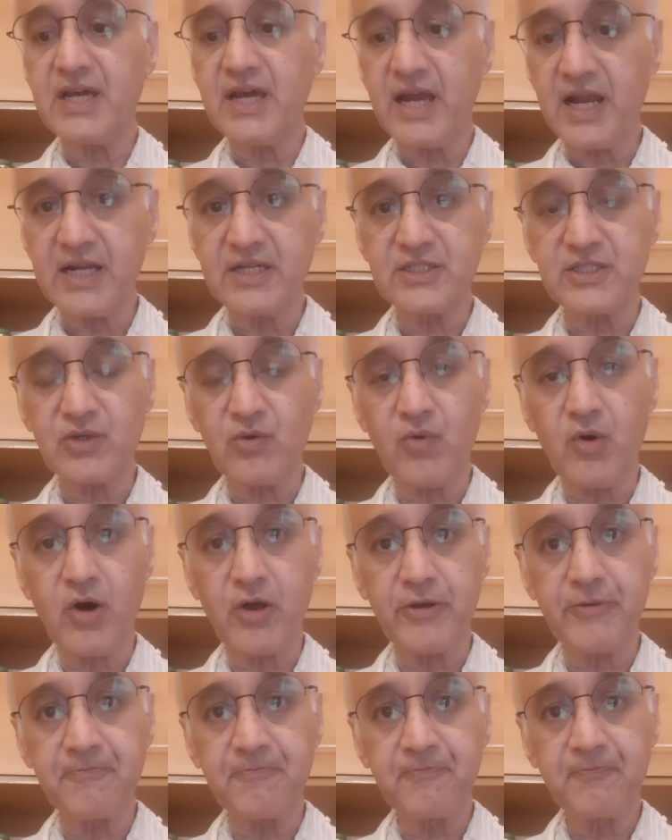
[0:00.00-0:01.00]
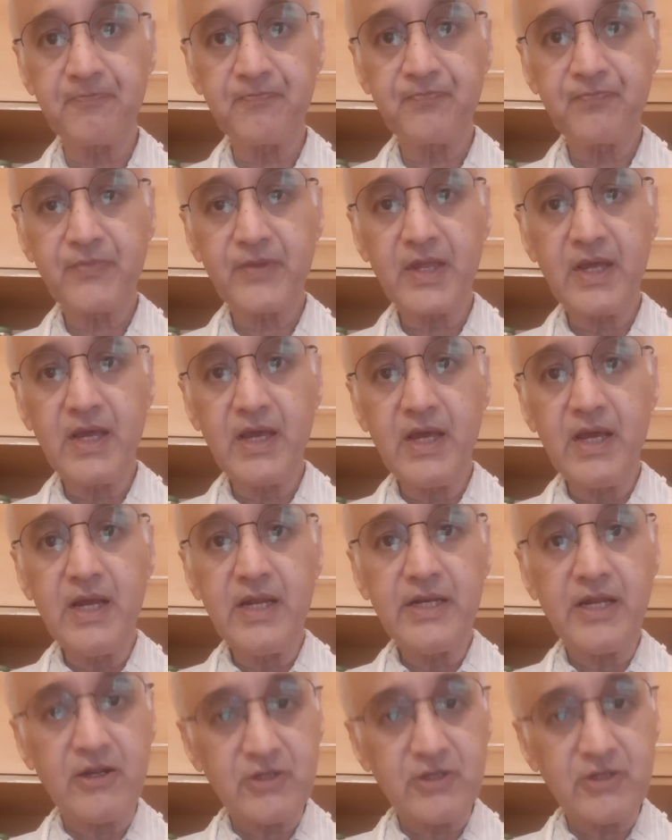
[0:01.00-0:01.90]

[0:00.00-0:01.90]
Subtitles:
and so on. Now,